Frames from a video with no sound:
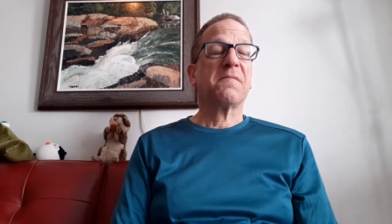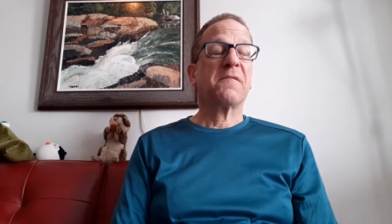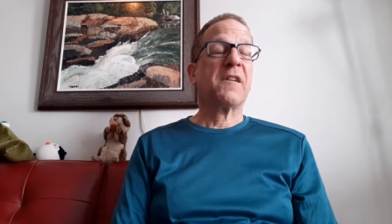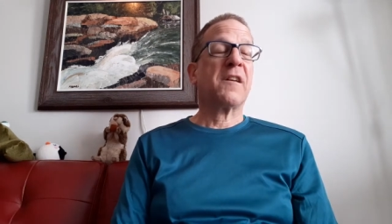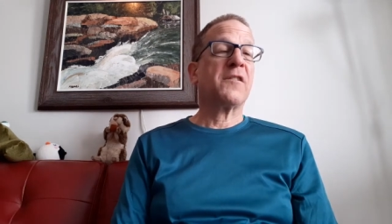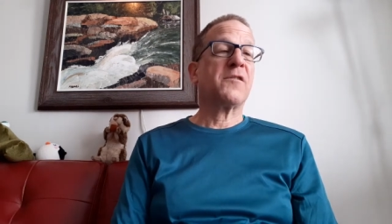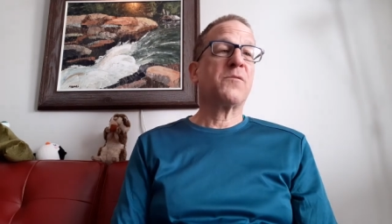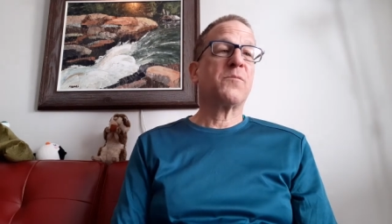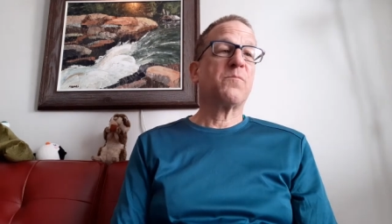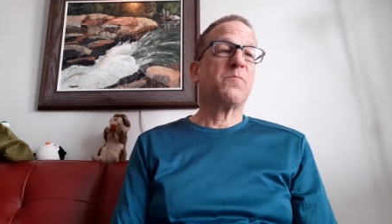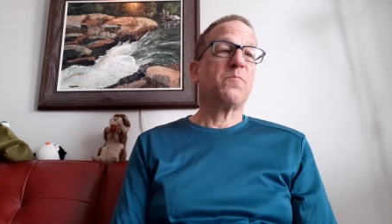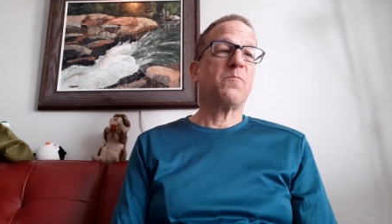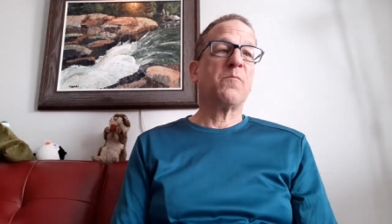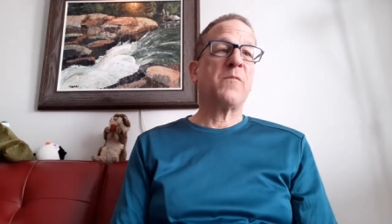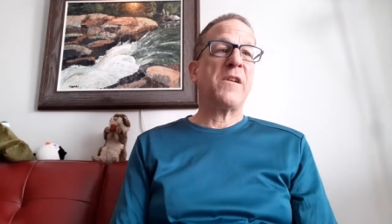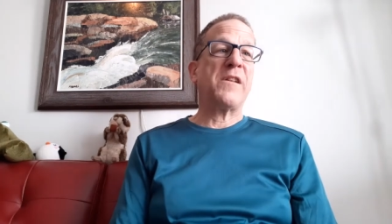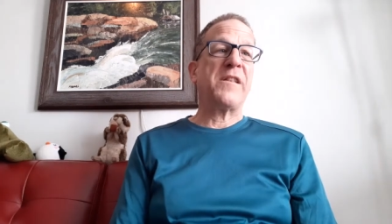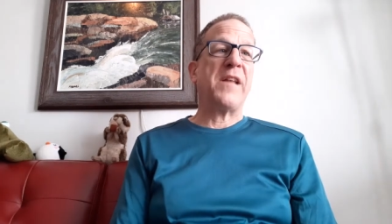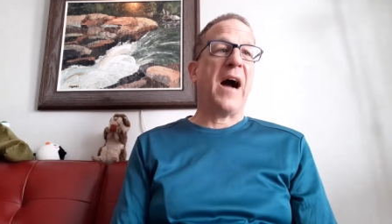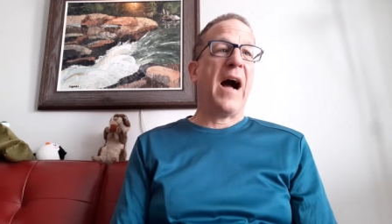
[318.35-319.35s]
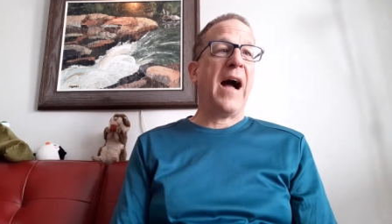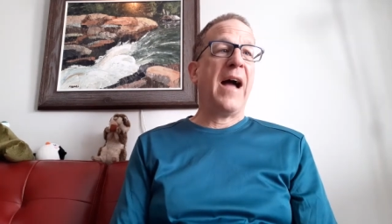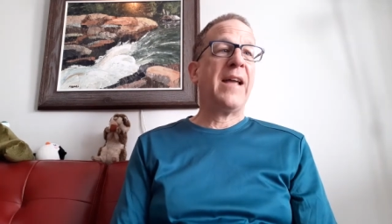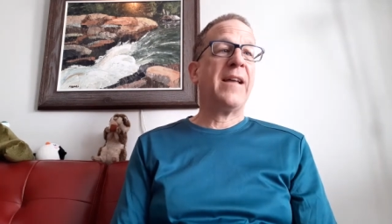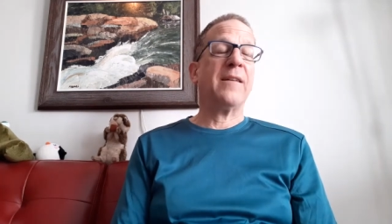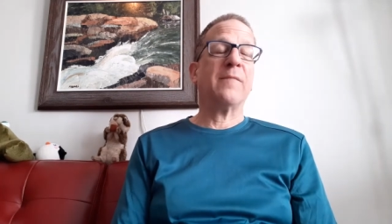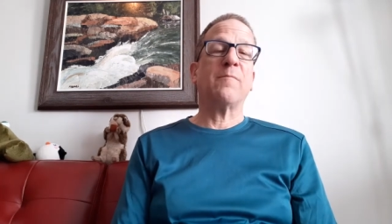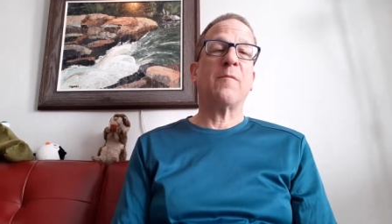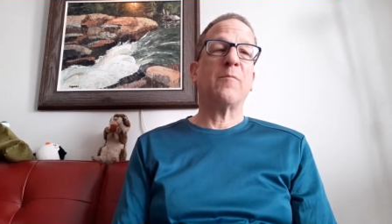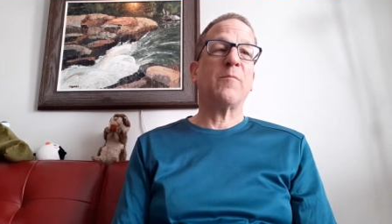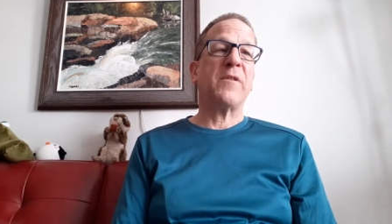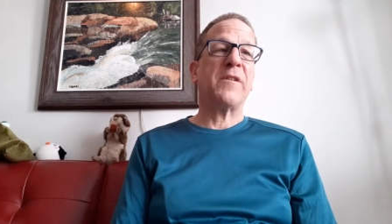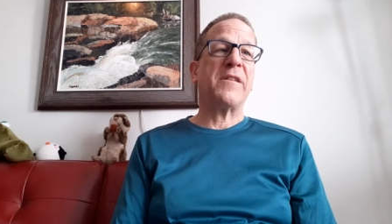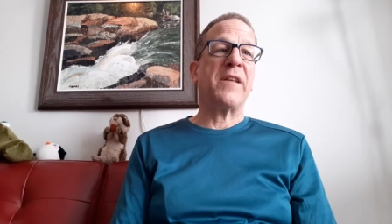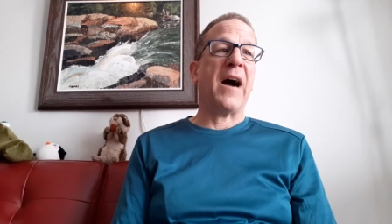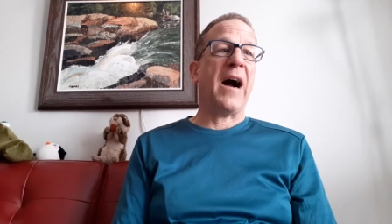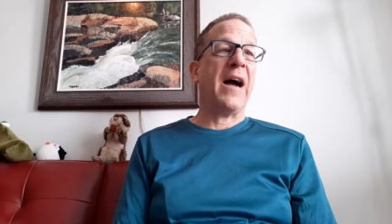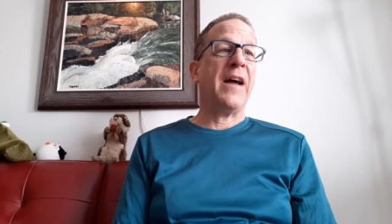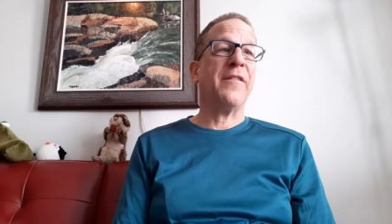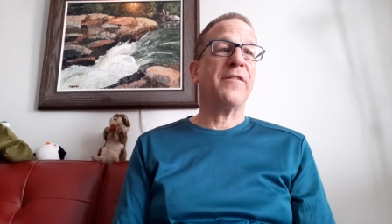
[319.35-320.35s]
Because we die, and when we
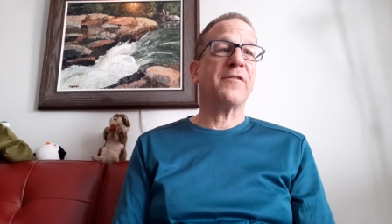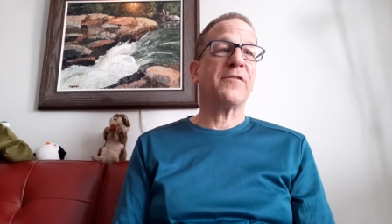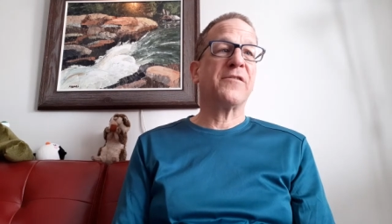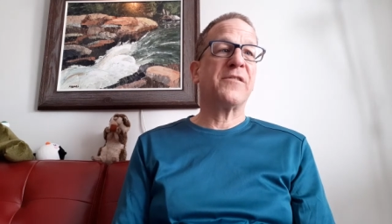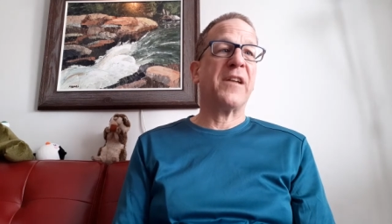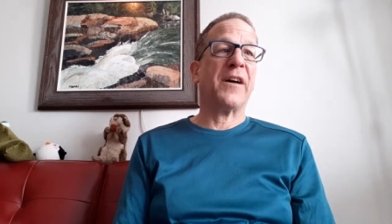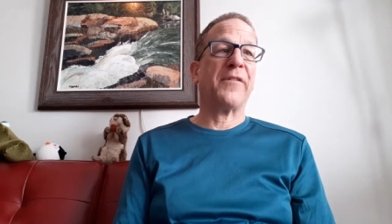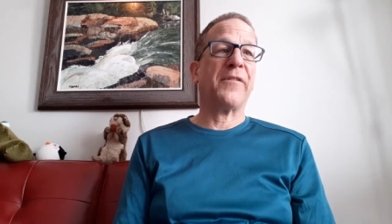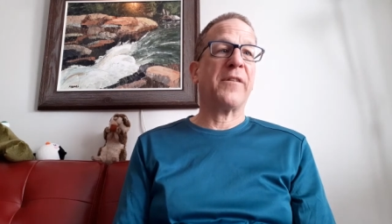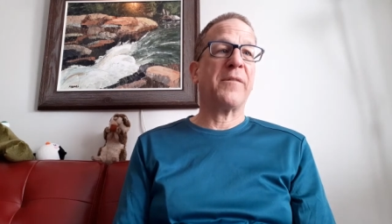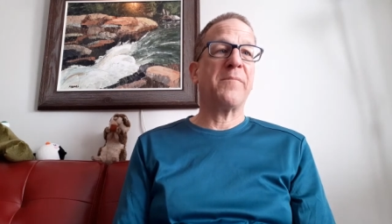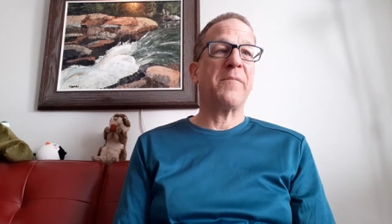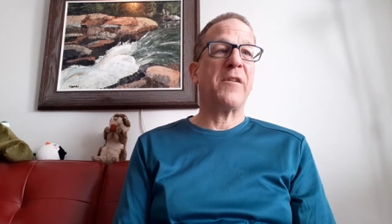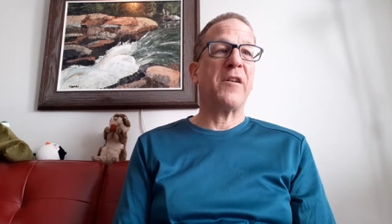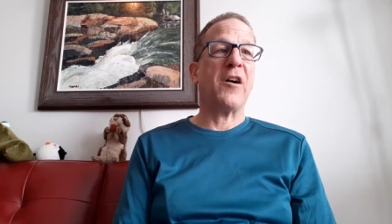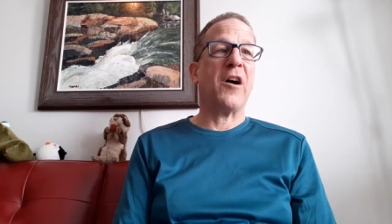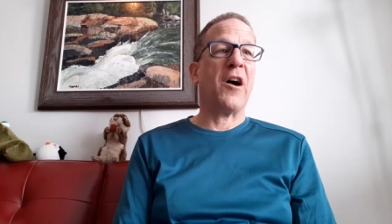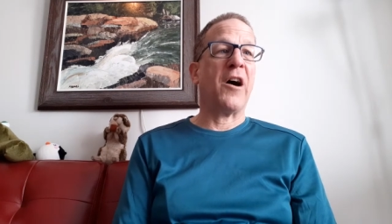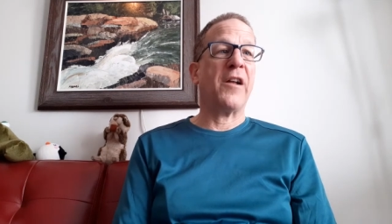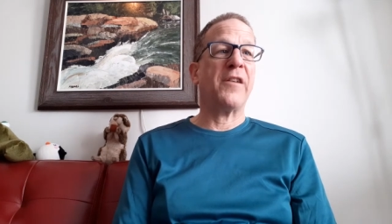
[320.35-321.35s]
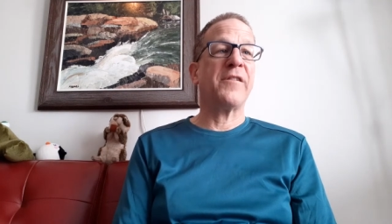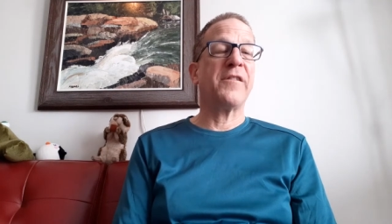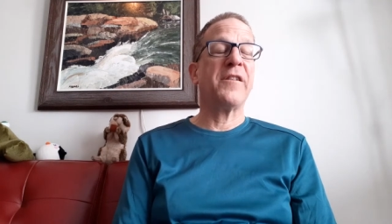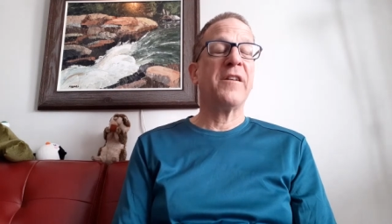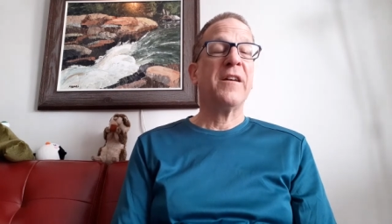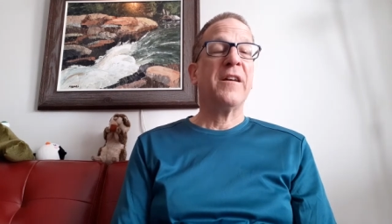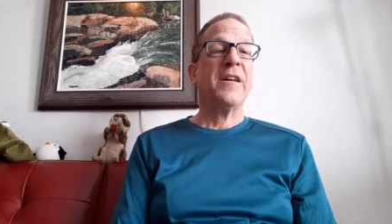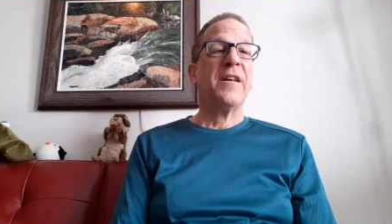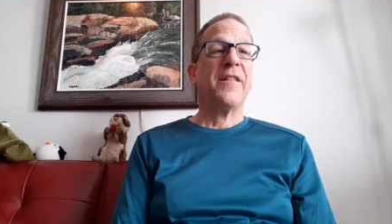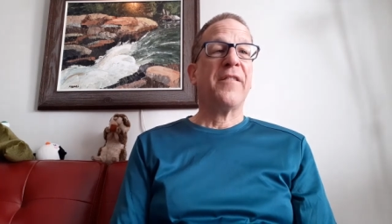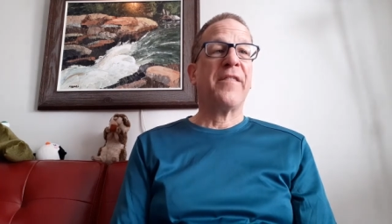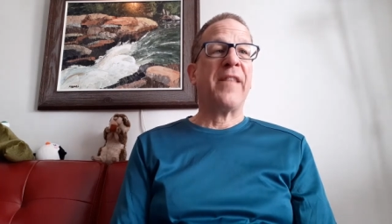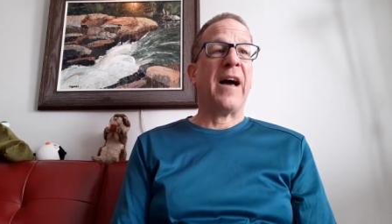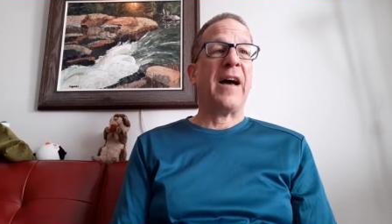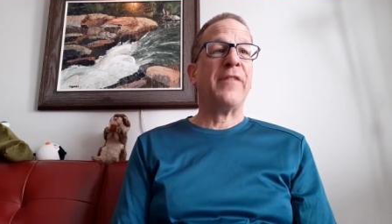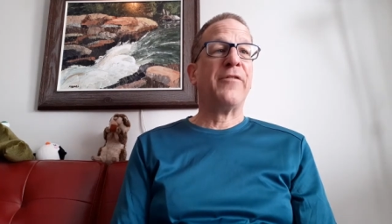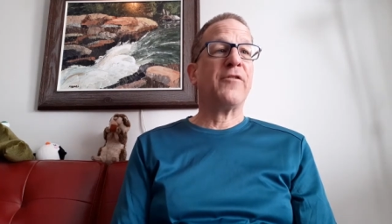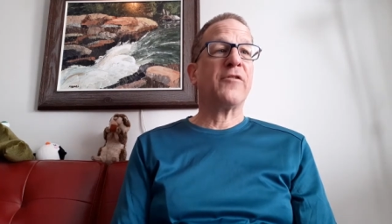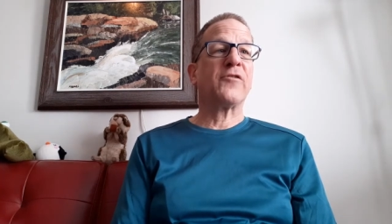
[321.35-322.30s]
die, there's nothing beyond that.